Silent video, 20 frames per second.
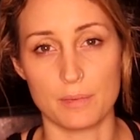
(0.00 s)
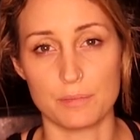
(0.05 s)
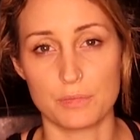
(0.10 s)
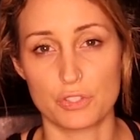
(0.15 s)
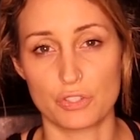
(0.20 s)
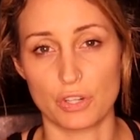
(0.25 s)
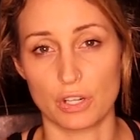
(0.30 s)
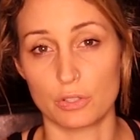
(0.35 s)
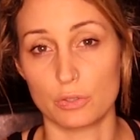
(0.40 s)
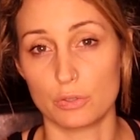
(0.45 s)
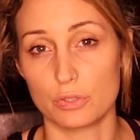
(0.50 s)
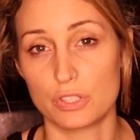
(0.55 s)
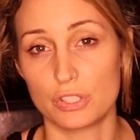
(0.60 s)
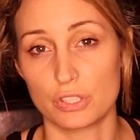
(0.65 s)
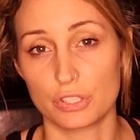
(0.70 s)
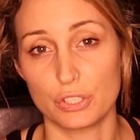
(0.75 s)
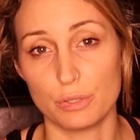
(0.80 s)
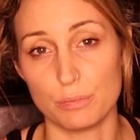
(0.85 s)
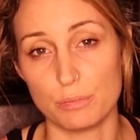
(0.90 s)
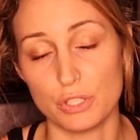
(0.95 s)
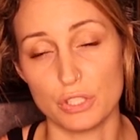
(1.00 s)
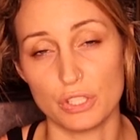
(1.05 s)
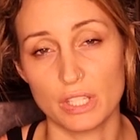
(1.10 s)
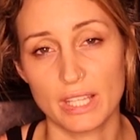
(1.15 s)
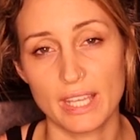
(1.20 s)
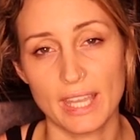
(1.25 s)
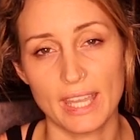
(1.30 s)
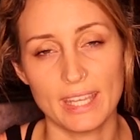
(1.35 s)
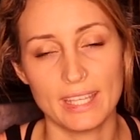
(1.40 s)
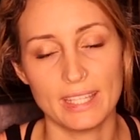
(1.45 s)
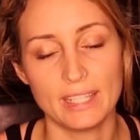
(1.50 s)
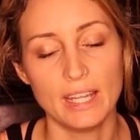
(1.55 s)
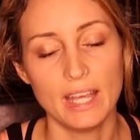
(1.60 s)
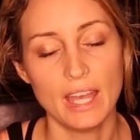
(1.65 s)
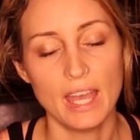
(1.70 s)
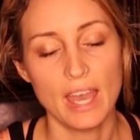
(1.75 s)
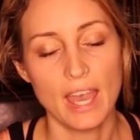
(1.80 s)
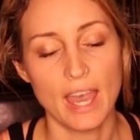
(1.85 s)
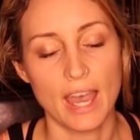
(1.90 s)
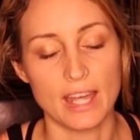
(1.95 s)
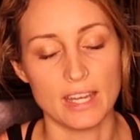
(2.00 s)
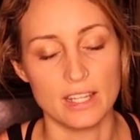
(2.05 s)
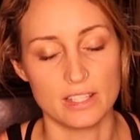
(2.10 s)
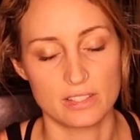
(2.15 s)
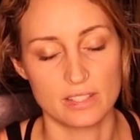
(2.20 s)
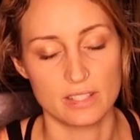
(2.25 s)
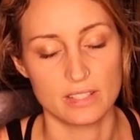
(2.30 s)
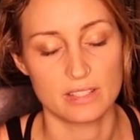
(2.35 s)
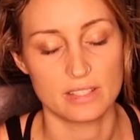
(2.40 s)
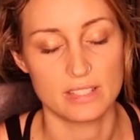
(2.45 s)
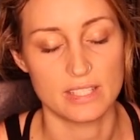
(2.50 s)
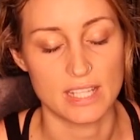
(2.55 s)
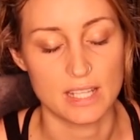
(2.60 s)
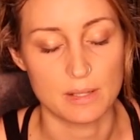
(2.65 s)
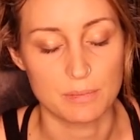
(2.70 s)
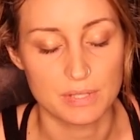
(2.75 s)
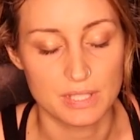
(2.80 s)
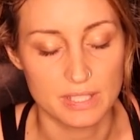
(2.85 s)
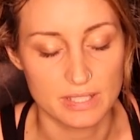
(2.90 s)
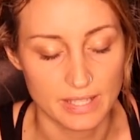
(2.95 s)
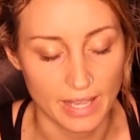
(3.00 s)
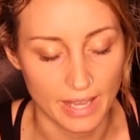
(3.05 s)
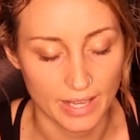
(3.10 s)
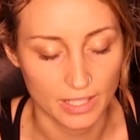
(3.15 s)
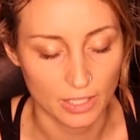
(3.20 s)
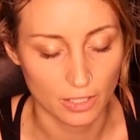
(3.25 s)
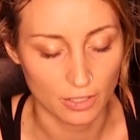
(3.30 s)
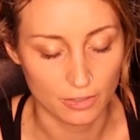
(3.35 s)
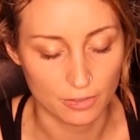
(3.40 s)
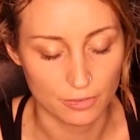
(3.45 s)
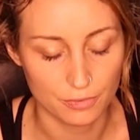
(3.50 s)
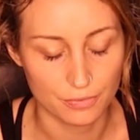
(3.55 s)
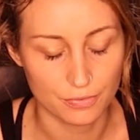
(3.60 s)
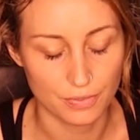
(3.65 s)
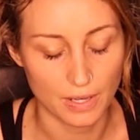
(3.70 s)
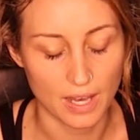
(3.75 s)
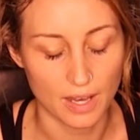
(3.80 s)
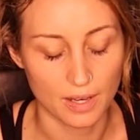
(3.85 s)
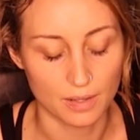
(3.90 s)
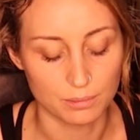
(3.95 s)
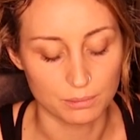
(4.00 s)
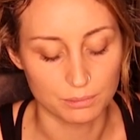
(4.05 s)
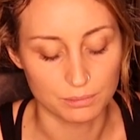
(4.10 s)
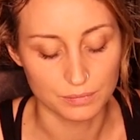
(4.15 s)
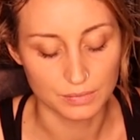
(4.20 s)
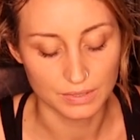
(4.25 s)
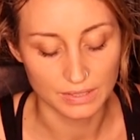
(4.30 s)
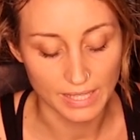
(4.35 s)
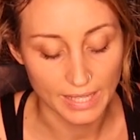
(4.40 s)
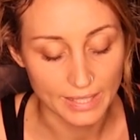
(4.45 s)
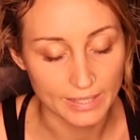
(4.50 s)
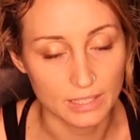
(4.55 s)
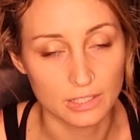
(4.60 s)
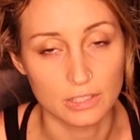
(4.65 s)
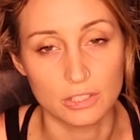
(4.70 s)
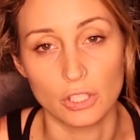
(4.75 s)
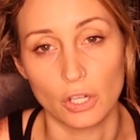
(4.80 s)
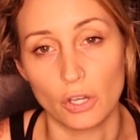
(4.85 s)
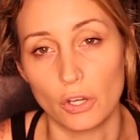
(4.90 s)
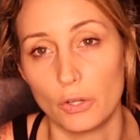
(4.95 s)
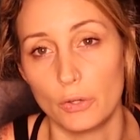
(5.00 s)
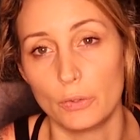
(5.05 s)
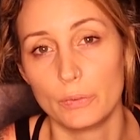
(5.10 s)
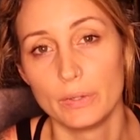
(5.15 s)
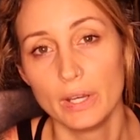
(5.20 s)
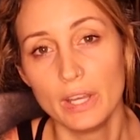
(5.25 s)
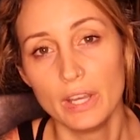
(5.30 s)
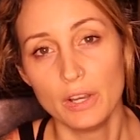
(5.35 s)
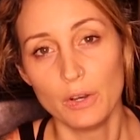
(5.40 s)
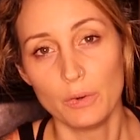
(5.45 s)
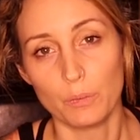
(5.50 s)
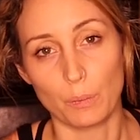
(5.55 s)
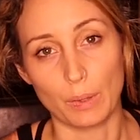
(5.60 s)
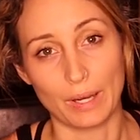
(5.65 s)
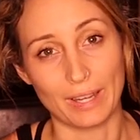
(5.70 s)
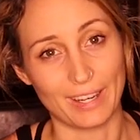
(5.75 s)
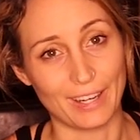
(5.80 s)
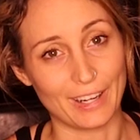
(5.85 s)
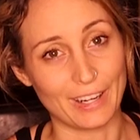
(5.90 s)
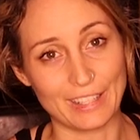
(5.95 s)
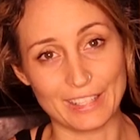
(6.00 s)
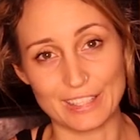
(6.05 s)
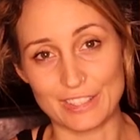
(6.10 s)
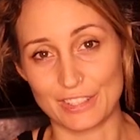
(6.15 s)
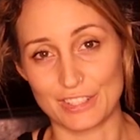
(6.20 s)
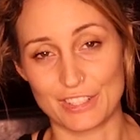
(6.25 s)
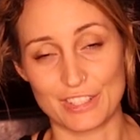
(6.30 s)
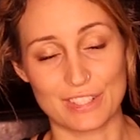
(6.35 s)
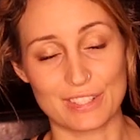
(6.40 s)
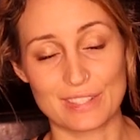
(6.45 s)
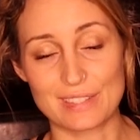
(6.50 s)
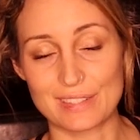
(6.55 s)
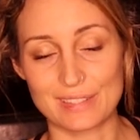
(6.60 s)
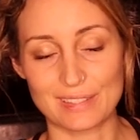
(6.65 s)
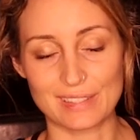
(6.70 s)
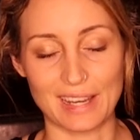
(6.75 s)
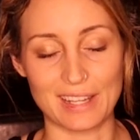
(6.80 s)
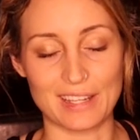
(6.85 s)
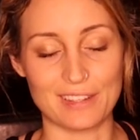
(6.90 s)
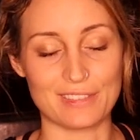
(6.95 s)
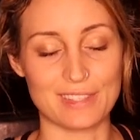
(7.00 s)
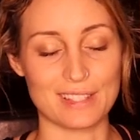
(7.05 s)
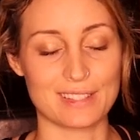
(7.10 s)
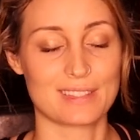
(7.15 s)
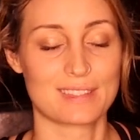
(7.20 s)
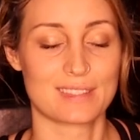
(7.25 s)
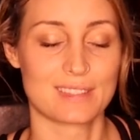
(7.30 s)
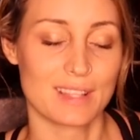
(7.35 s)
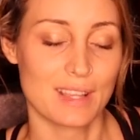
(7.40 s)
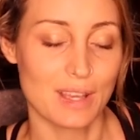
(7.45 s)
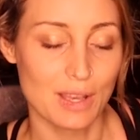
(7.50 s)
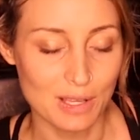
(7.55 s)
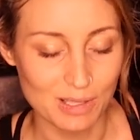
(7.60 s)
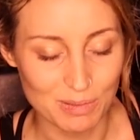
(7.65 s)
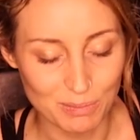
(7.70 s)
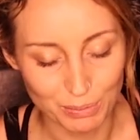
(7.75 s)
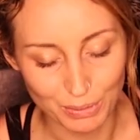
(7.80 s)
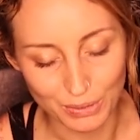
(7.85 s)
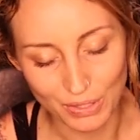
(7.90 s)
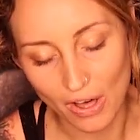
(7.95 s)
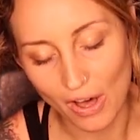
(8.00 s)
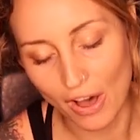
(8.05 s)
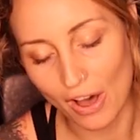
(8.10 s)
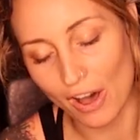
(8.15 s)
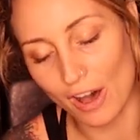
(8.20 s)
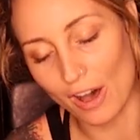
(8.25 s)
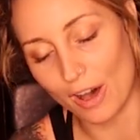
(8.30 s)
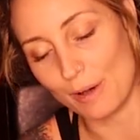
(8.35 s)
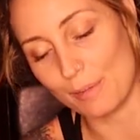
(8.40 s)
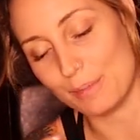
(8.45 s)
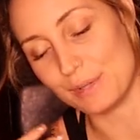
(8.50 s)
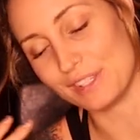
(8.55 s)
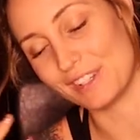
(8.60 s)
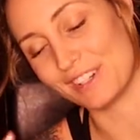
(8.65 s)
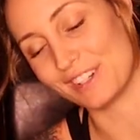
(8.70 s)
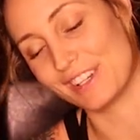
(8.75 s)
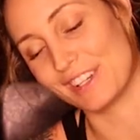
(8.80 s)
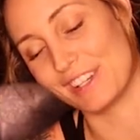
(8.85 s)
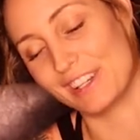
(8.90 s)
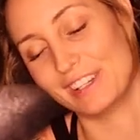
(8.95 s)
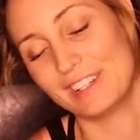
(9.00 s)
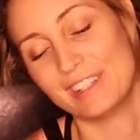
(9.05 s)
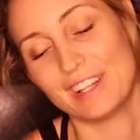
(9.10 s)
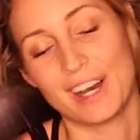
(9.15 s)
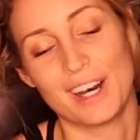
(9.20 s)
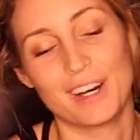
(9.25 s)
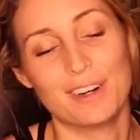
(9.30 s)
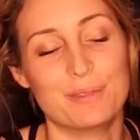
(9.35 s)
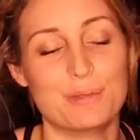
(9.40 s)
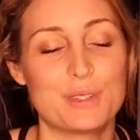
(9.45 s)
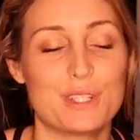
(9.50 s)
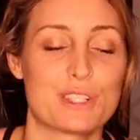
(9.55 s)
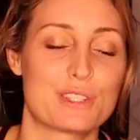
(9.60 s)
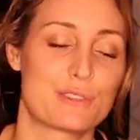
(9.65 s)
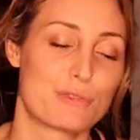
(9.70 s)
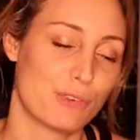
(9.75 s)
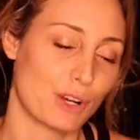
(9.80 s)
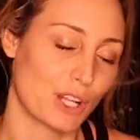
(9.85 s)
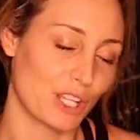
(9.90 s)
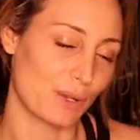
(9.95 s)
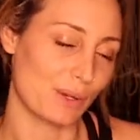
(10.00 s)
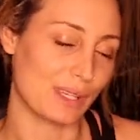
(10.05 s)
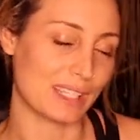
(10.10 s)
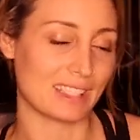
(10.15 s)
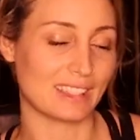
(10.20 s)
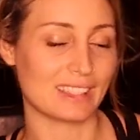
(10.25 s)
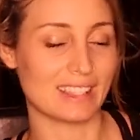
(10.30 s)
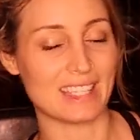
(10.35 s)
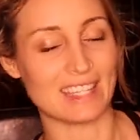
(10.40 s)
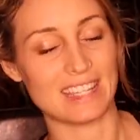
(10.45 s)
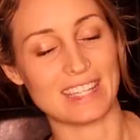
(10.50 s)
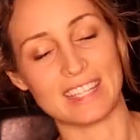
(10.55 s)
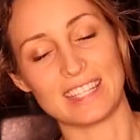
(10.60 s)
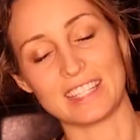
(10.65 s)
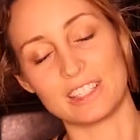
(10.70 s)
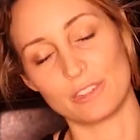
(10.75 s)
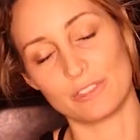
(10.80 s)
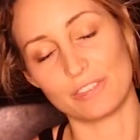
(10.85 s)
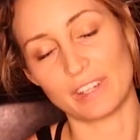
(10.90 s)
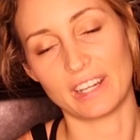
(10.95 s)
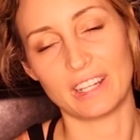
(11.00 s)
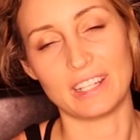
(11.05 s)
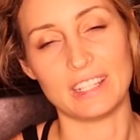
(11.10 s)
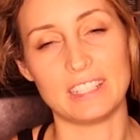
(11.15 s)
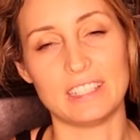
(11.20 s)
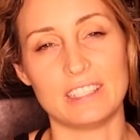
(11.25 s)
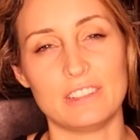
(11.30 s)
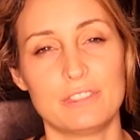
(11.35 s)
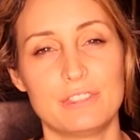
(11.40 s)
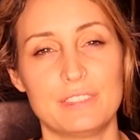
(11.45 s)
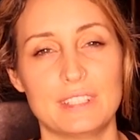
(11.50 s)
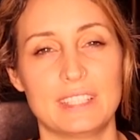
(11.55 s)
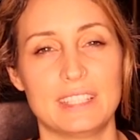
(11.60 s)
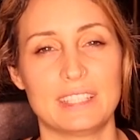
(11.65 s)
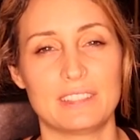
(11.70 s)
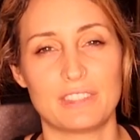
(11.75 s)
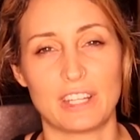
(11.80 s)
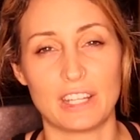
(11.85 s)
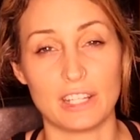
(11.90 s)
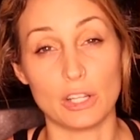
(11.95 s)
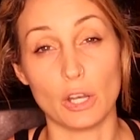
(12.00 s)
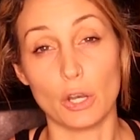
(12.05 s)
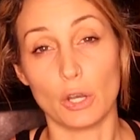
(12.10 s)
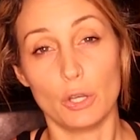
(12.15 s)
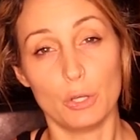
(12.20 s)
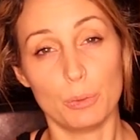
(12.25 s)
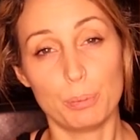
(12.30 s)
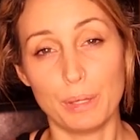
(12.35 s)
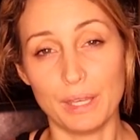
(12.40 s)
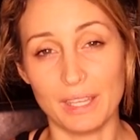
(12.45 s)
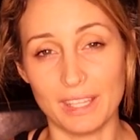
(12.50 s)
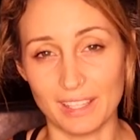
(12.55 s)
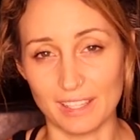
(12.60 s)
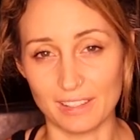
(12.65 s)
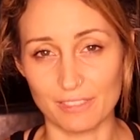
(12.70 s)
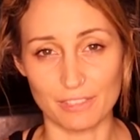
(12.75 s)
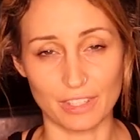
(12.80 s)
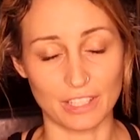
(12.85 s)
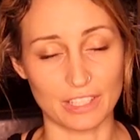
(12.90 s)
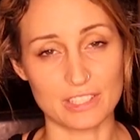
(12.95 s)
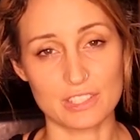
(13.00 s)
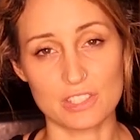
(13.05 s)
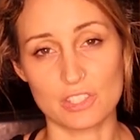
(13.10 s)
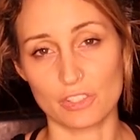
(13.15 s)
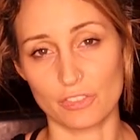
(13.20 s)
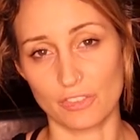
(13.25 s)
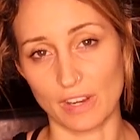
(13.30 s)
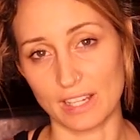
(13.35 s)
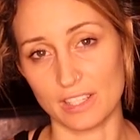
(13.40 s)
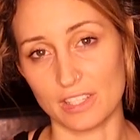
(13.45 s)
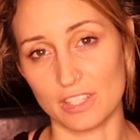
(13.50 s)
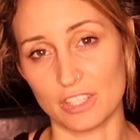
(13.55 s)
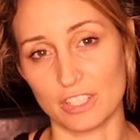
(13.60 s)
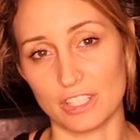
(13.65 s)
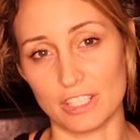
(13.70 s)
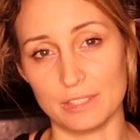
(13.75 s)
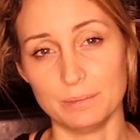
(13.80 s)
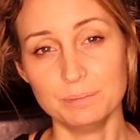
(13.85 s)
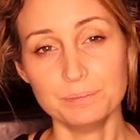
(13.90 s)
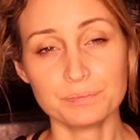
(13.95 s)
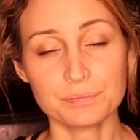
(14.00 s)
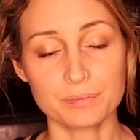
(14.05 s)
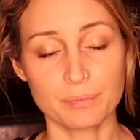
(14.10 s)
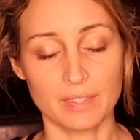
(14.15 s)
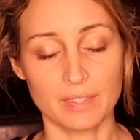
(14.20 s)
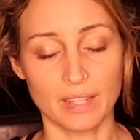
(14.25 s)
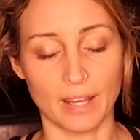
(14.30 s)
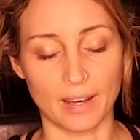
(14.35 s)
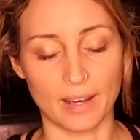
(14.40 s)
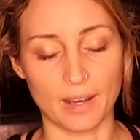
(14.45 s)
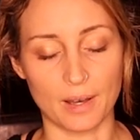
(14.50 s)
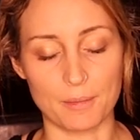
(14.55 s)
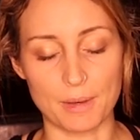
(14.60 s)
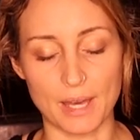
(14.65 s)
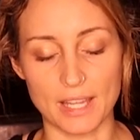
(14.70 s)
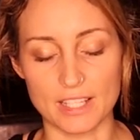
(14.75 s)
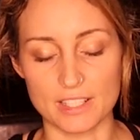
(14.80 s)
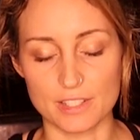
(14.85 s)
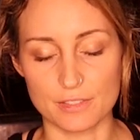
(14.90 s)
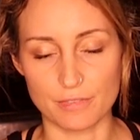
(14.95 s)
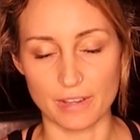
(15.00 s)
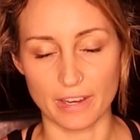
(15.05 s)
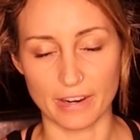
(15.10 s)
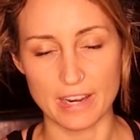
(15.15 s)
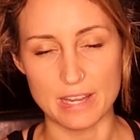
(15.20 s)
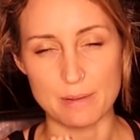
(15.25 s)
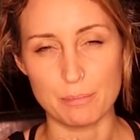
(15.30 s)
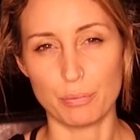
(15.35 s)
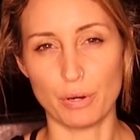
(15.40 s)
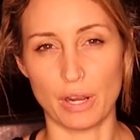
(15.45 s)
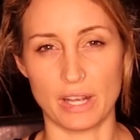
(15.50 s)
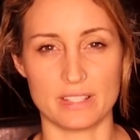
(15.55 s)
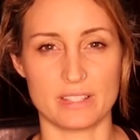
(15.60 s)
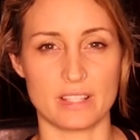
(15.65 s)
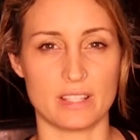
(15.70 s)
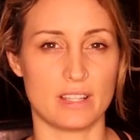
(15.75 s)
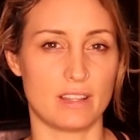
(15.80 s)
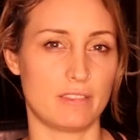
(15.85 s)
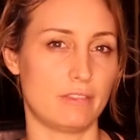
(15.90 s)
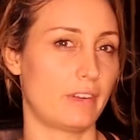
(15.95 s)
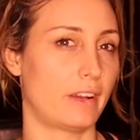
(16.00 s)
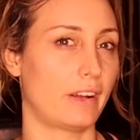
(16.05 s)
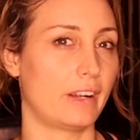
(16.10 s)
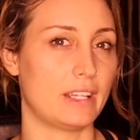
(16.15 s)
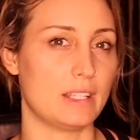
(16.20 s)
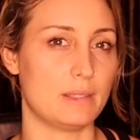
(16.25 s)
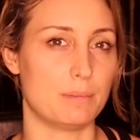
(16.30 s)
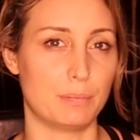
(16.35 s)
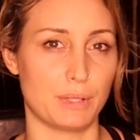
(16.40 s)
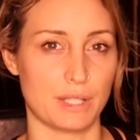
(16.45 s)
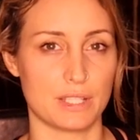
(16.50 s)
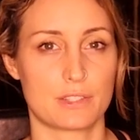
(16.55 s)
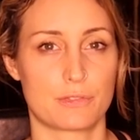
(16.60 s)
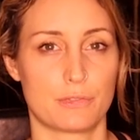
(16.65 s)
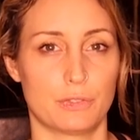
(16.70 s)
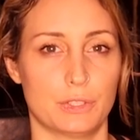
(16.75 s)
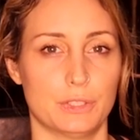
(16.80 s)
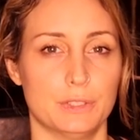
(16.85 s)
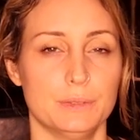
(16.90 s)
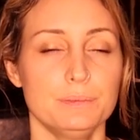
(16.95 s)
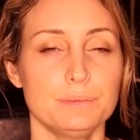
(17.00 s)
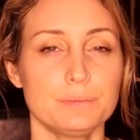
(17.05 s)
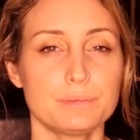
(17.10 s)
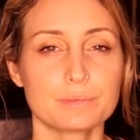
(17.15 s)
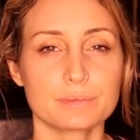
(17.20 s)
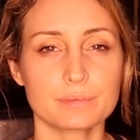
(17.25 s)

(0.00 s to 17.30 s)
struggle to communicate. And it's this deep state of letting go where you're just kind of this blob. You're just following and leading. You're feeling very open, very surrendered. And it's very present and very blissful.